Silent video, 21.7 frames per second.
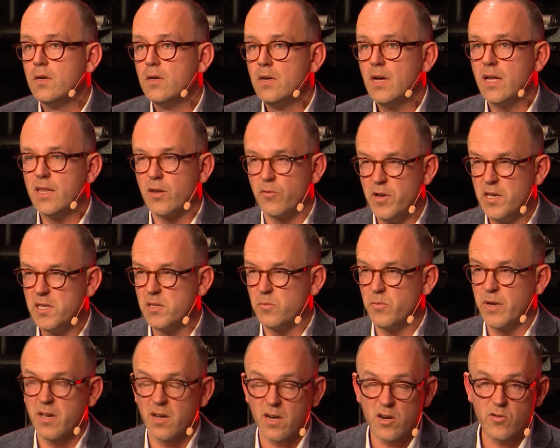And the reason
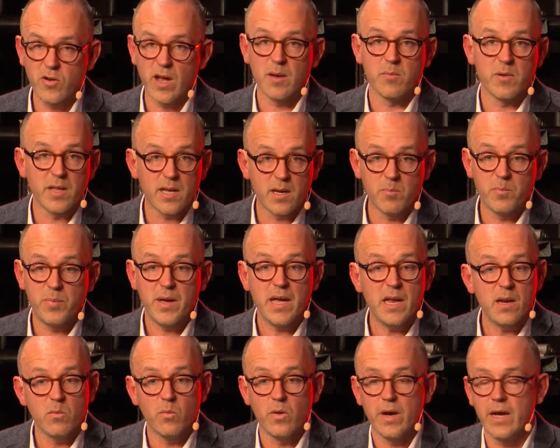we could credibly
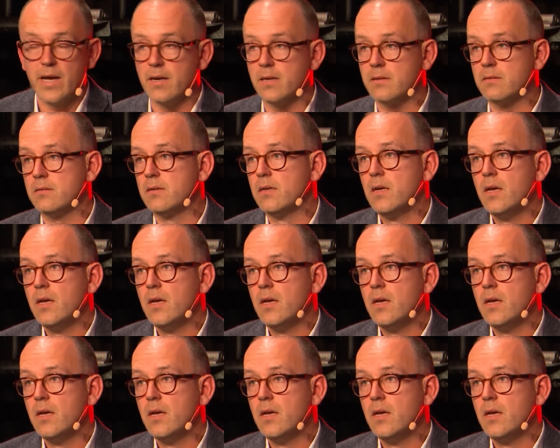compete and win at